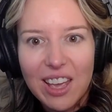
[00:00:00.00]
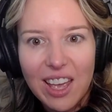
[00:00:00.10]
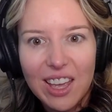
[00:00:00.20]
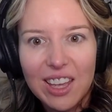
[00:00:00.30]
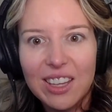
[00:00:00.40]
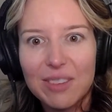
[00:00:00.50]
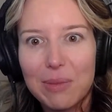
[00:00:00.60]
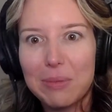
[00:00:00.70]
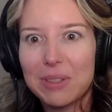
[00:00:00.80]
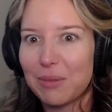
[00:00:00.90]
McConaughey,
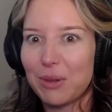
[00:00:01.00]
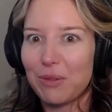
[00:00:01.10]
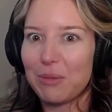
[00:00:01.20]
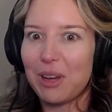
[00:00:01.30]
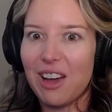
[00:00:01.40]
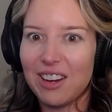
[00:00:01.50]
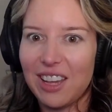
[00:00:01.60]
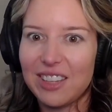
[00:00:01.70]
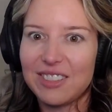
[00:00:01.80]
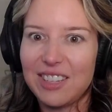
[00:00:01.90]
maybe someone from
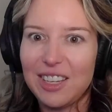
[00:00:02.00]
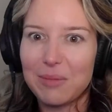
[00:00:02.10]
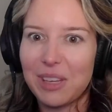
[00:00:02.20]
McConaughey's team.